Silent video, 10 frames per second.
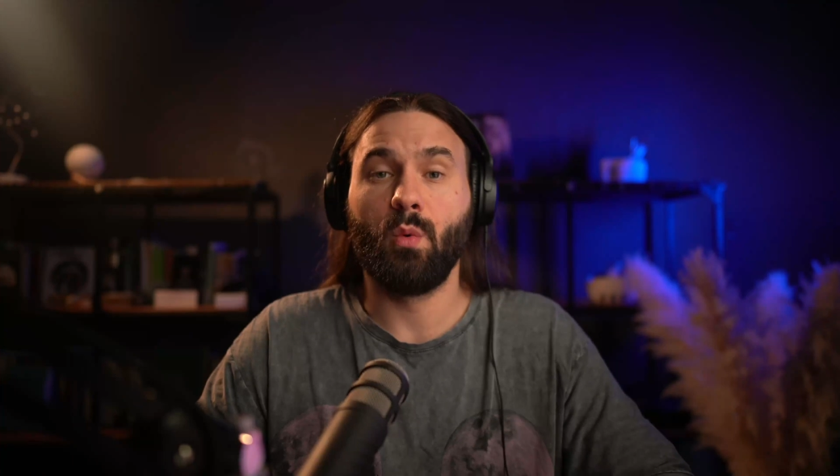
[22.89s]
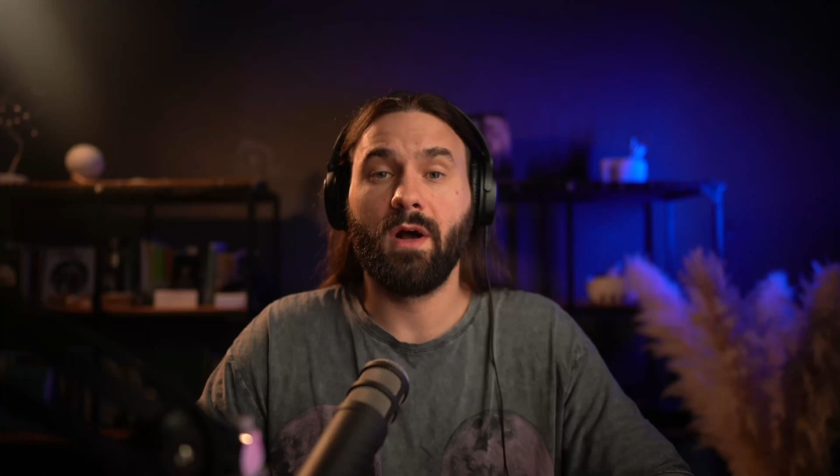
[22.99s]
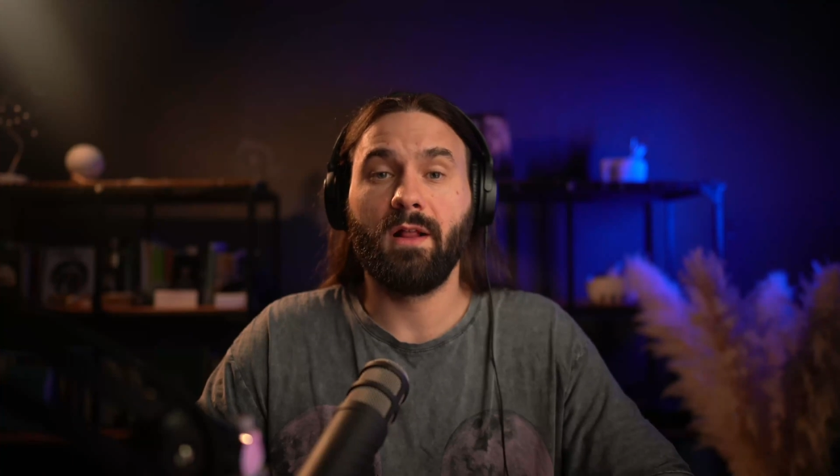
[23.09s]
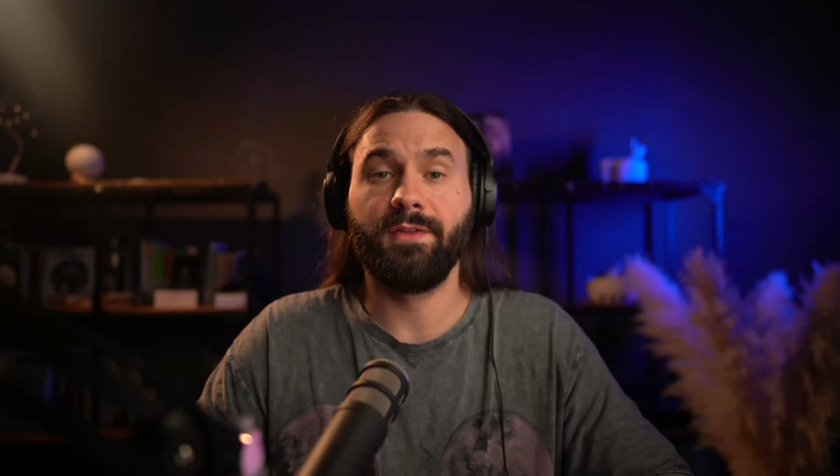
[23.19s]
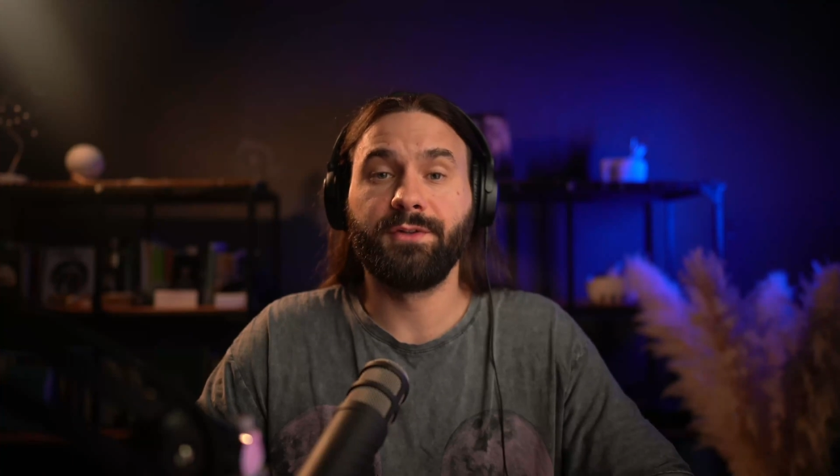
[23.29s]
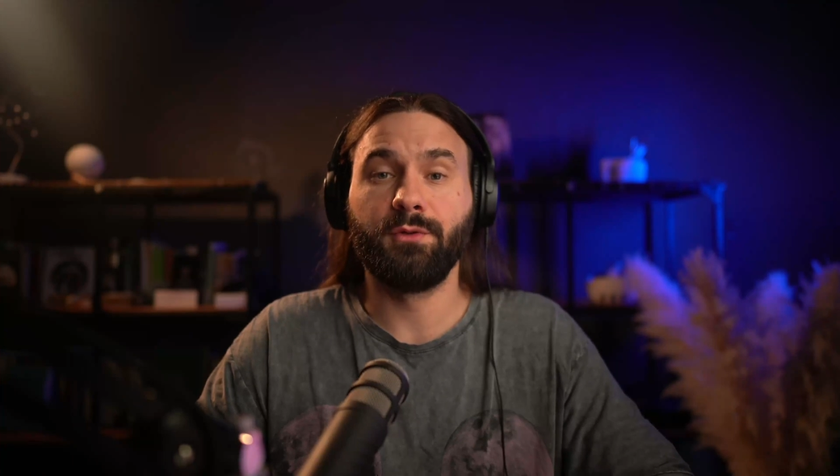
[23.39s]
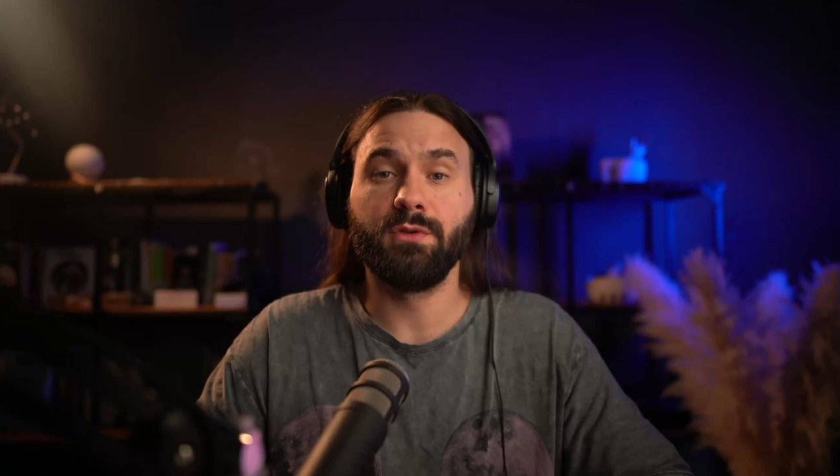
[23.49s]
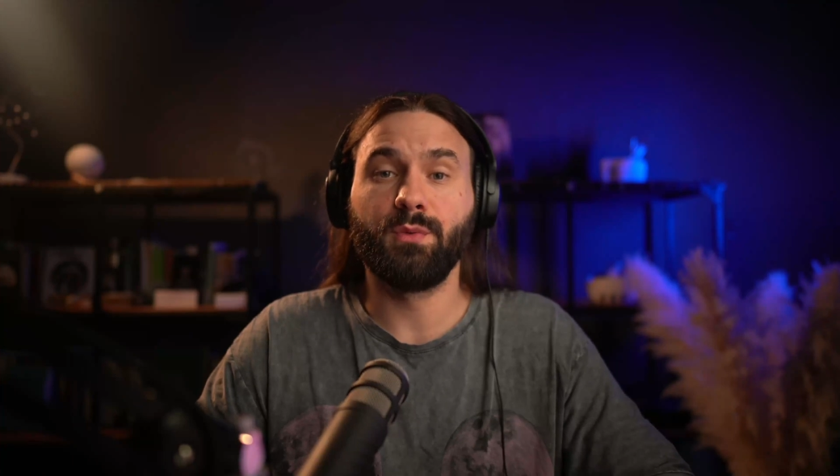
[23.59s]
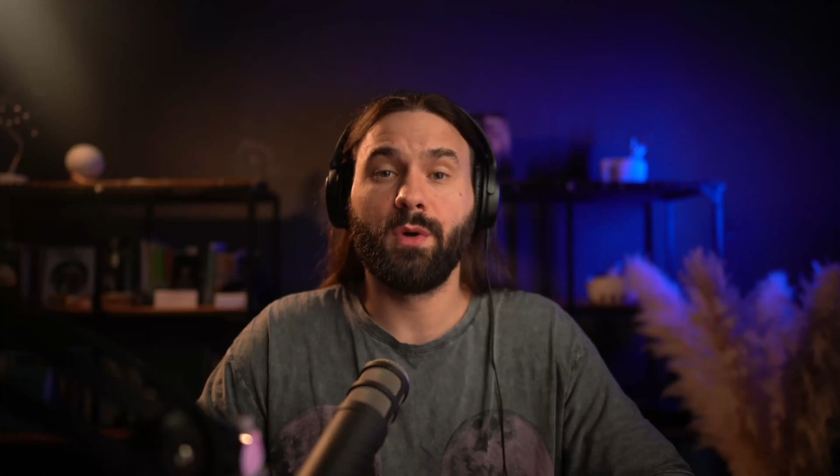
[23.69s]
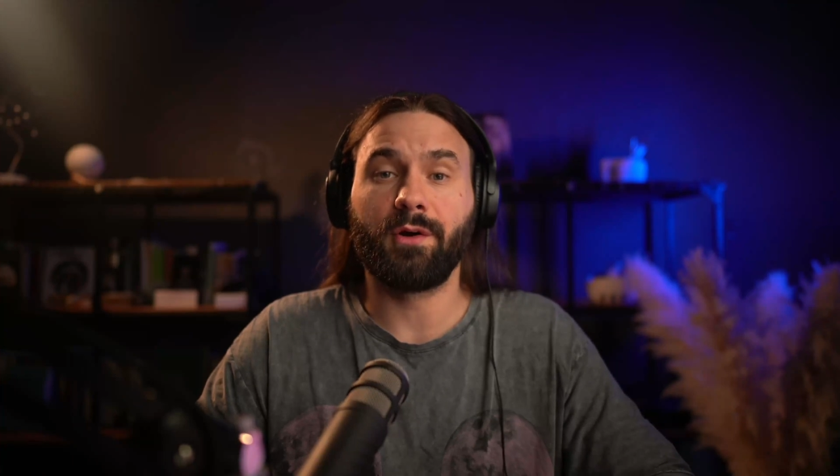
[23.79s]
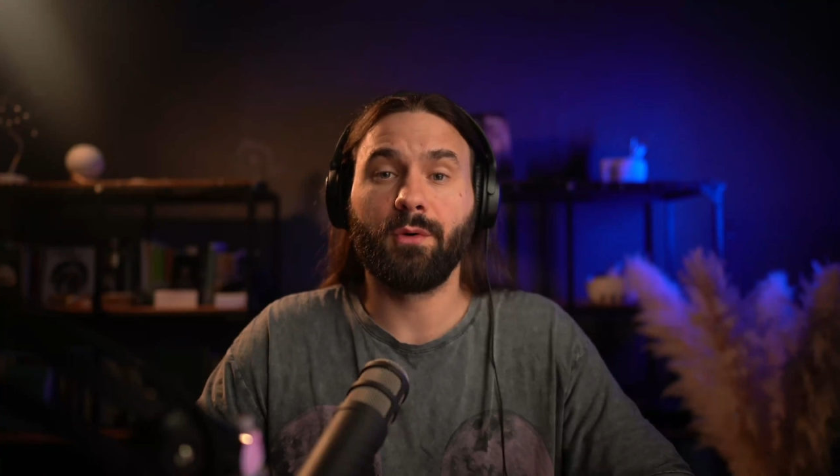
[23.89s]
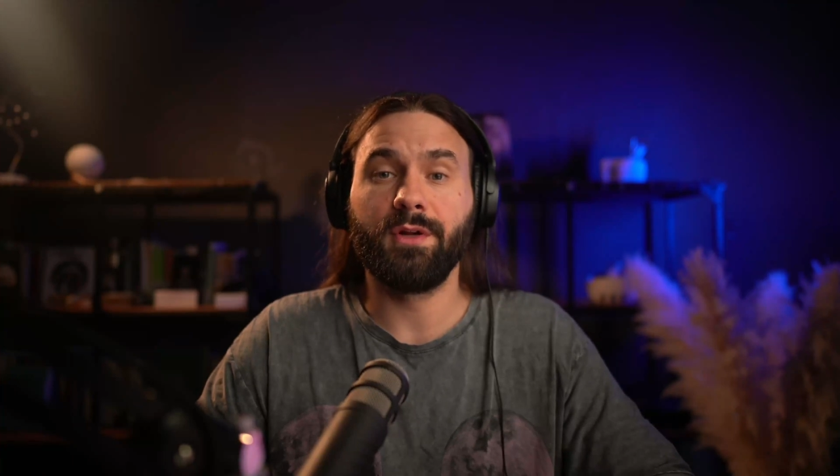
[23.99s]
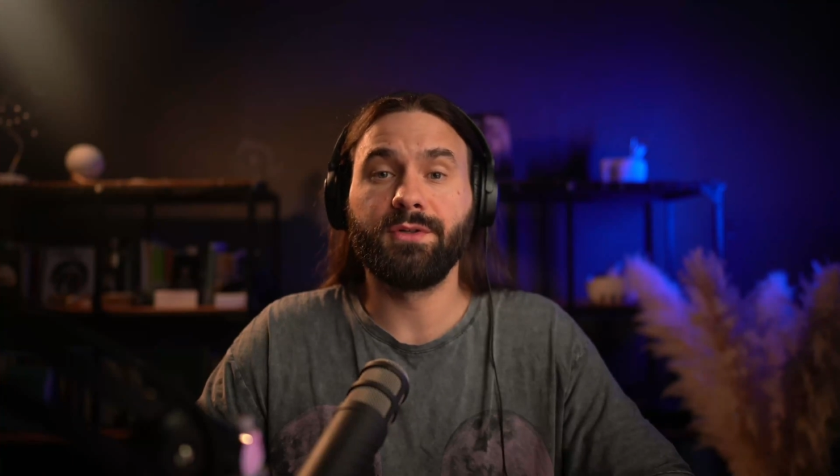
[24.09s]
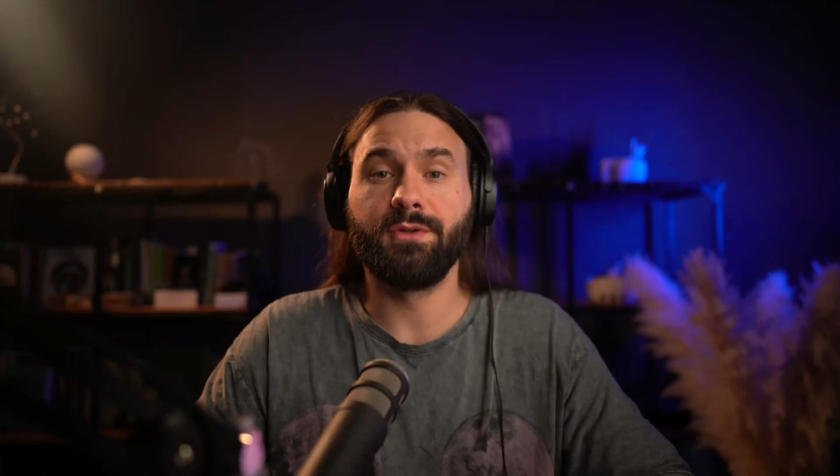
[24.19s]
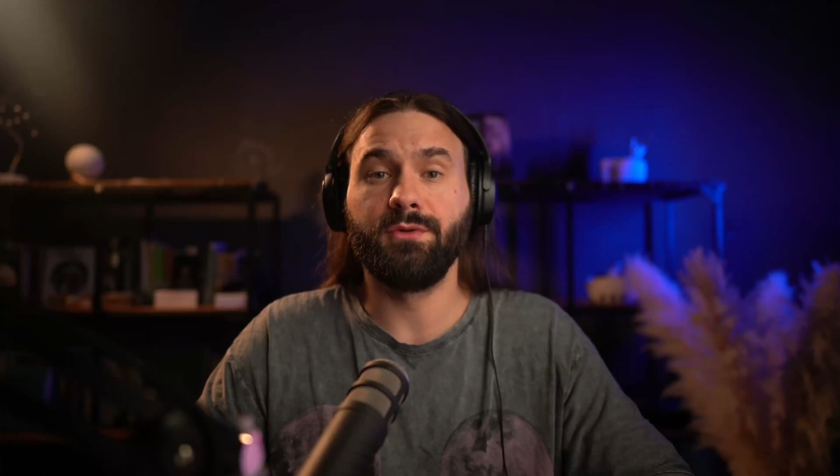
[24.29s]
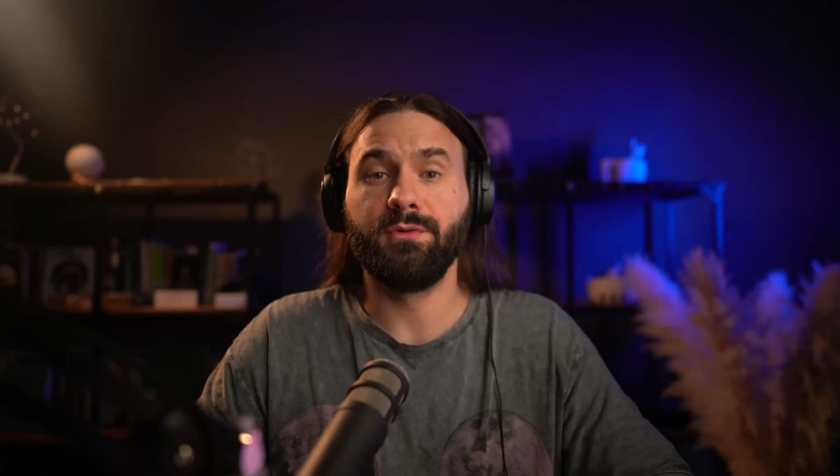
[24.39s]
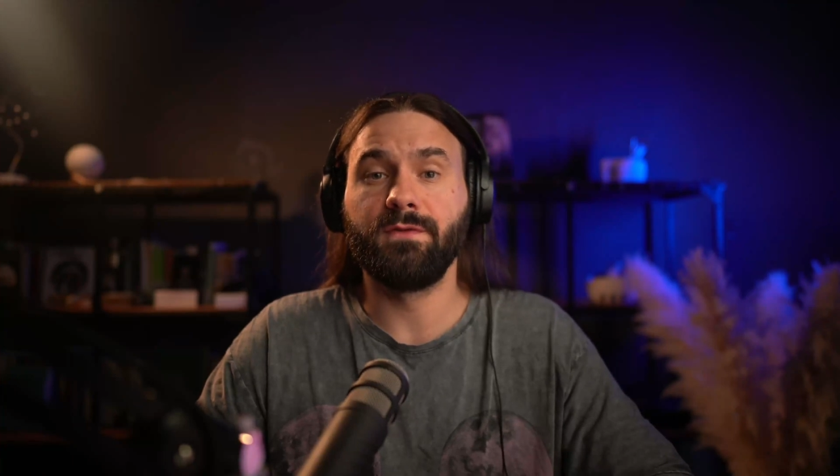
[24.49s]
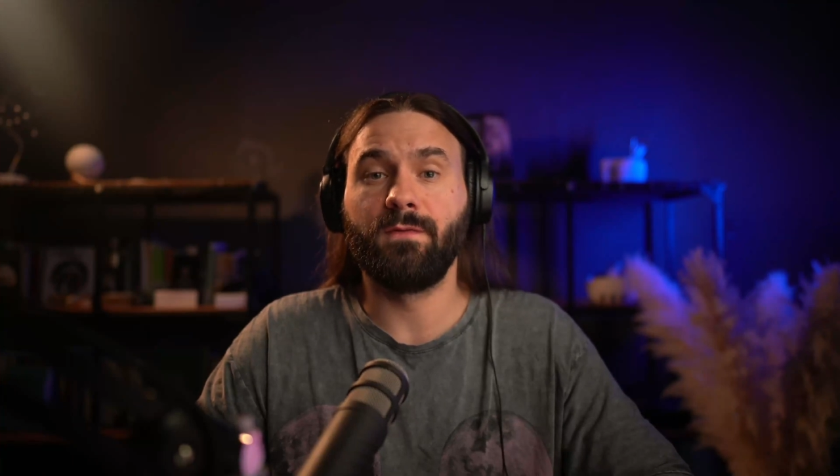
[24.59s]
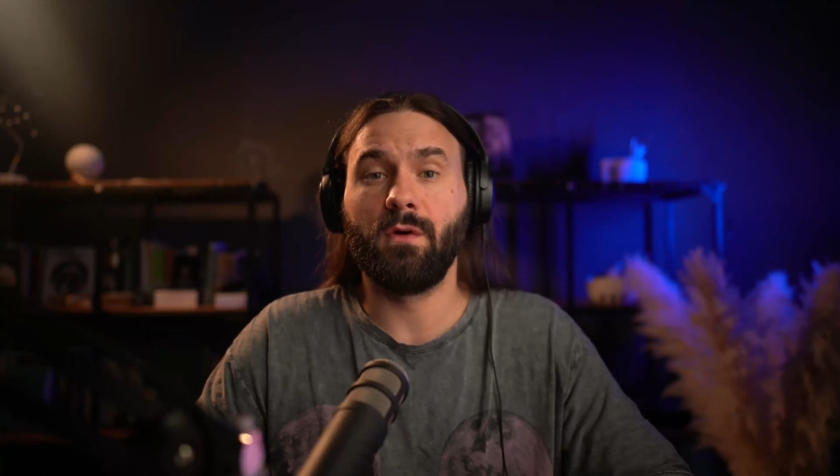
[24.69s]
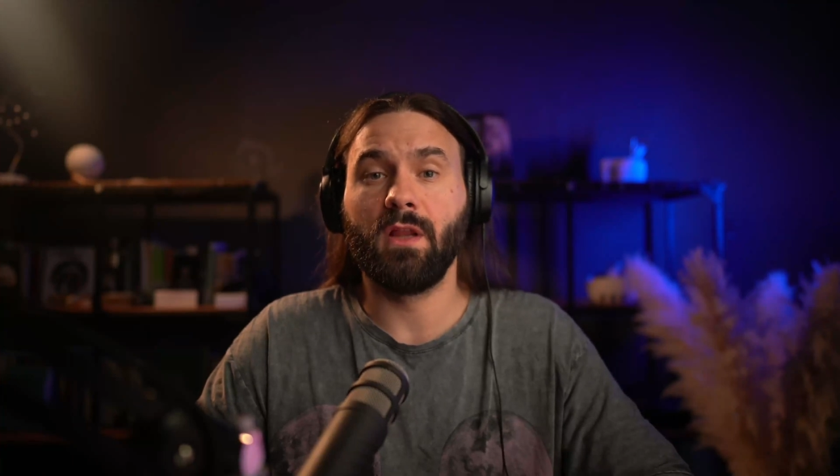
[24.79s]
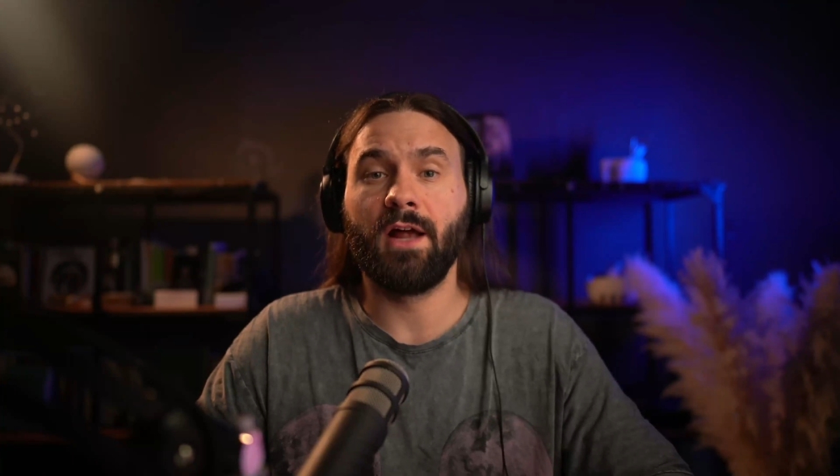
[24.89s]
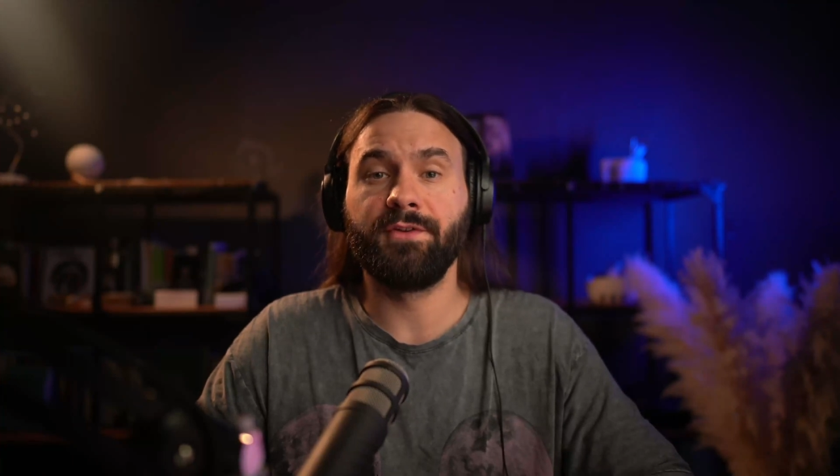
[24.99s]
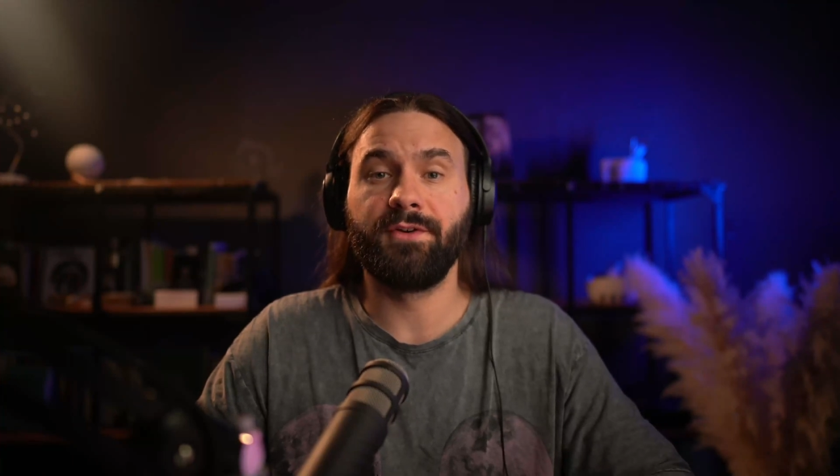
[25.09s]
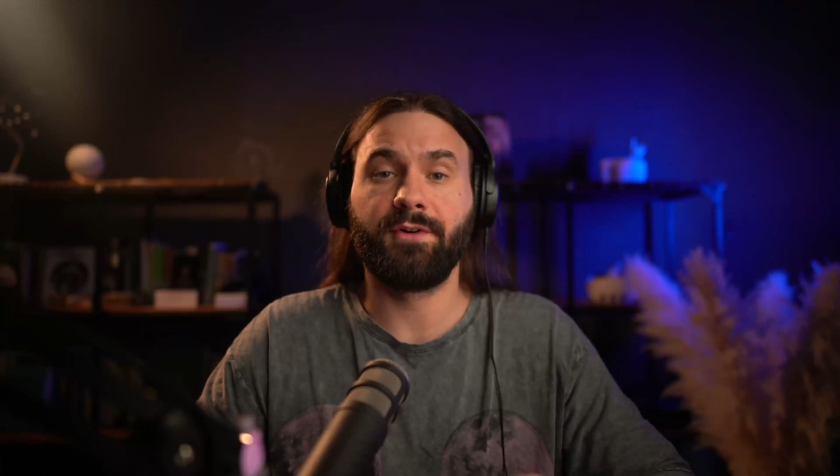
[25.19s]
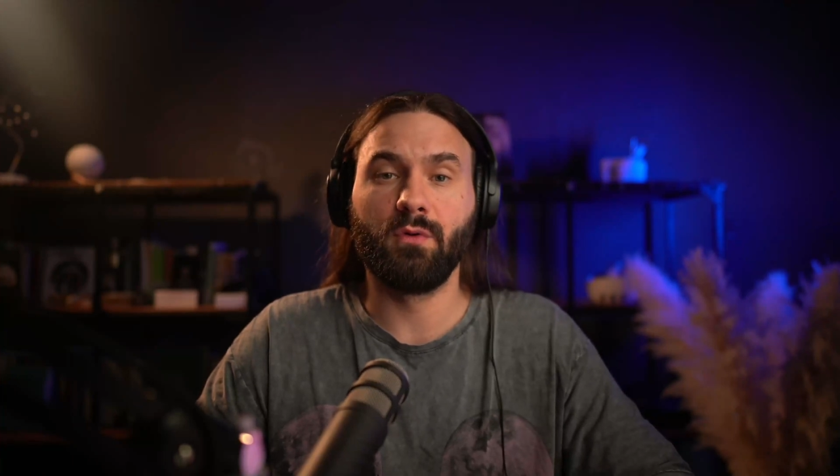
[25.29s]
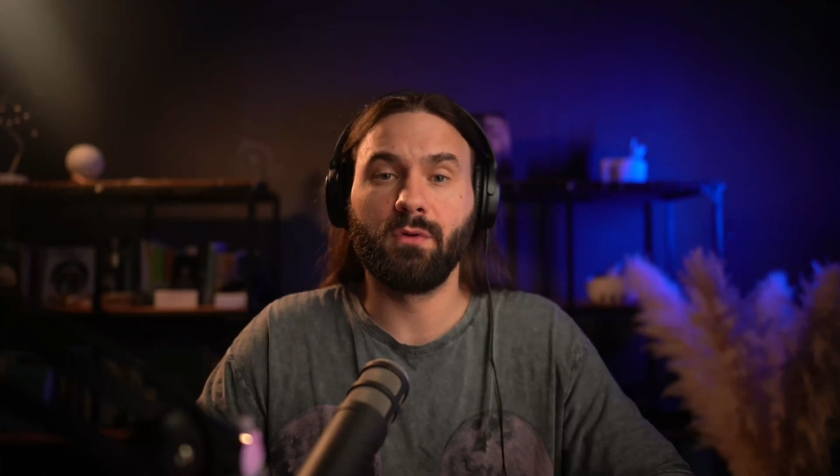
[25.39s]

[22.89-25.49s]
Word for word: While the tools we are going to use fall under